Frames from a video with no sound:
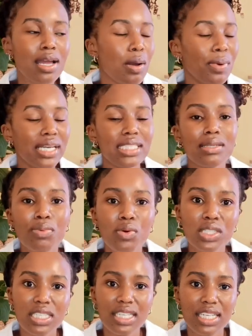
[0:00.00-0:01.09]
but it's
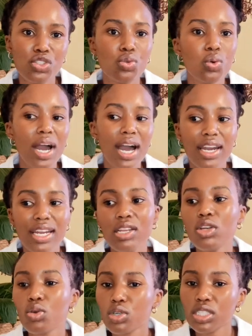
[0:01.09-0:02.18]
important that you are
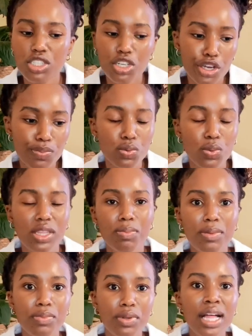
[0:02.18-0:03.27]
in good terms with the
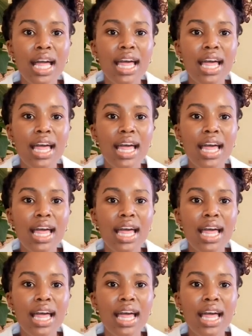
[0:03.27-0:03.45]
people